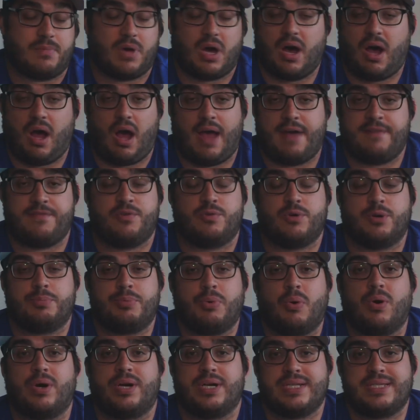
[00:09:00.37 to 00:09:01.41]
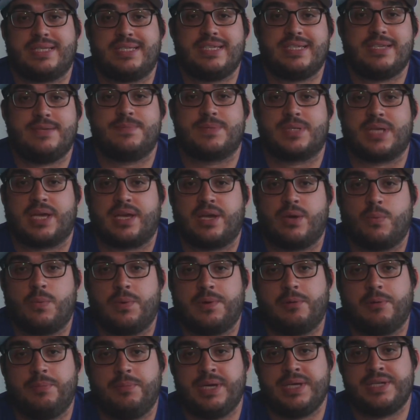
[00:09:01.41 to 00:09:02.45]
every report, it seems like it
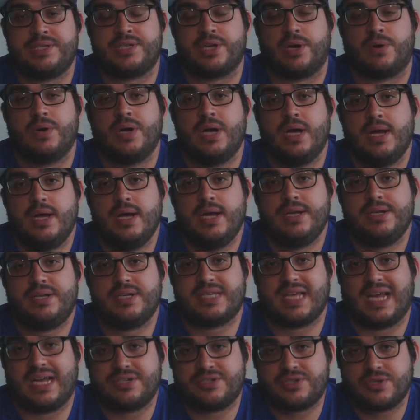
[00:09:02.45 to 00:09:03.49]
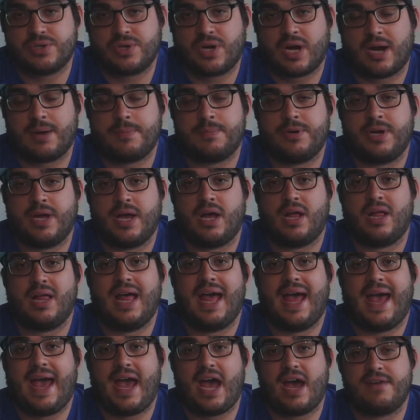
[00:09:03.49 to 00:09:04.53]
will be. So does Angelo Gabriel
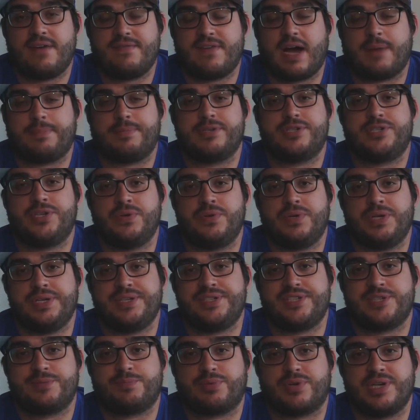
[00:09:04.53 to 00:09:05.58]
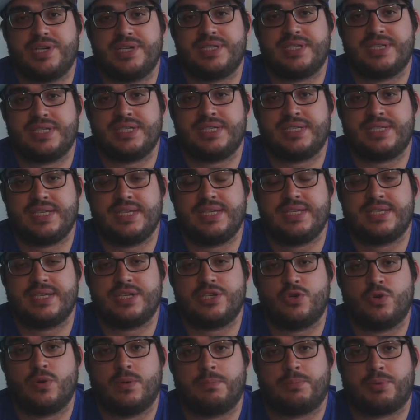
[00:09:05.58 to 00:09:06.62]
have opportunities this preseason
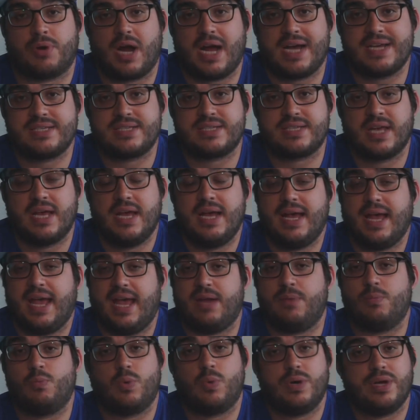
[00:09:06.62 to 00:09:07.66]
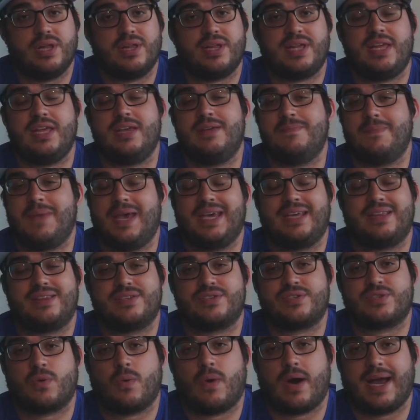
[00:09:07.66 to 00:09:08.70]
to impress, and will he make the
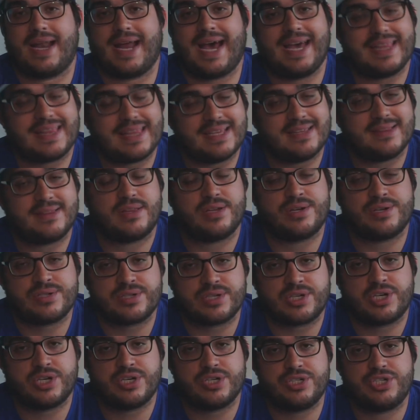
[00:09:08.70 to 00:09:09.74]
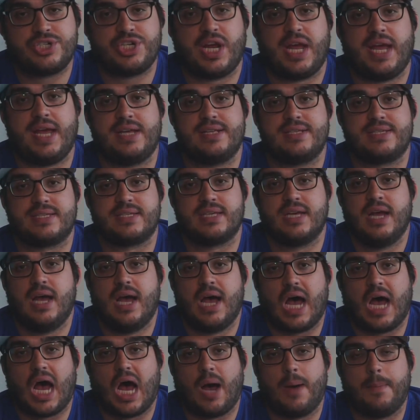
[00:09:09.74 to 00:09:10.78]
squad? I think there's a good chance.
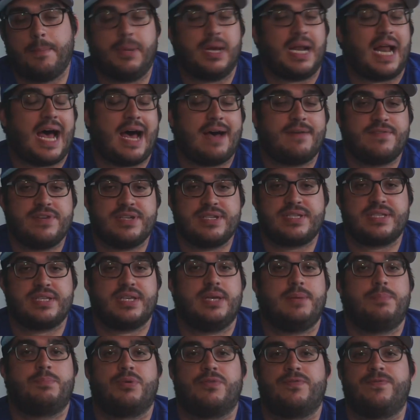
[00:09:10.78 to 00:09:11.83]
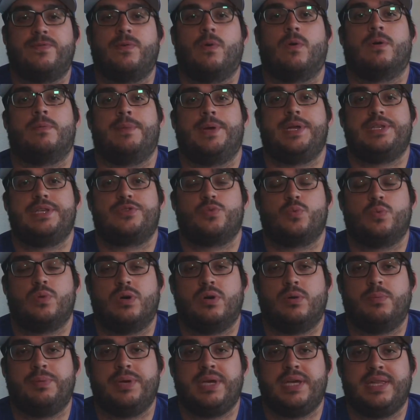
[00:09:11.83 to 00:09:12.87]
But obviously performance
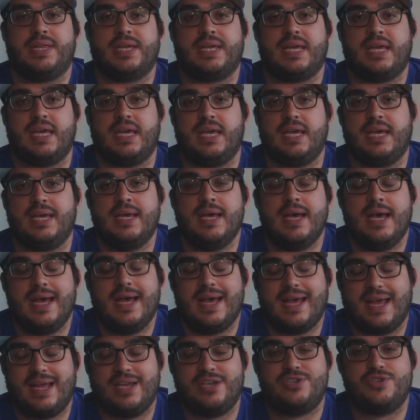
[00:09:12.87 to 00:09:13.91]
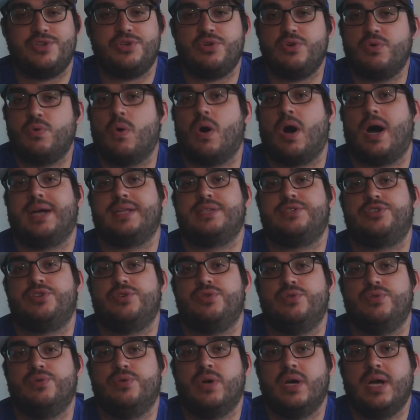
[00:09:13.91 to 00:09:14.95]
will be the key. And do you want
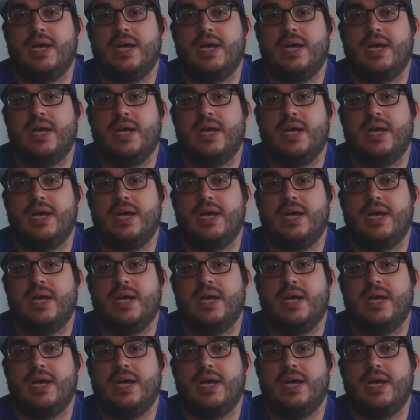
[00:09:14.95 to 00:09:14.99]
to